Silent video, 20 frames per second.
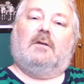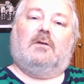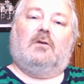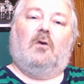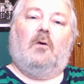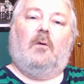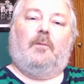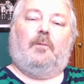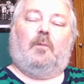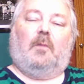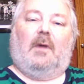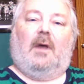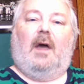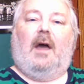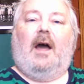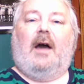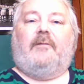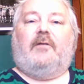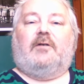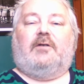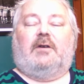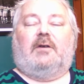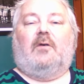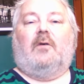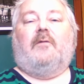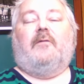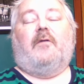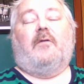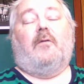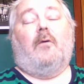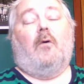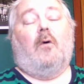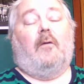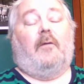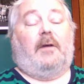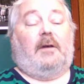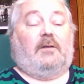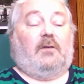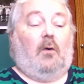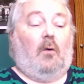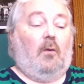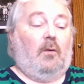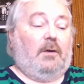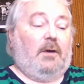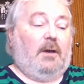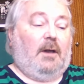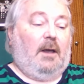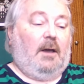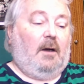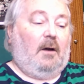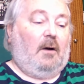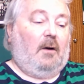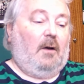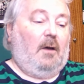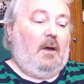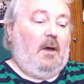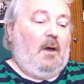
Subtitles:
So averaging over his whole career,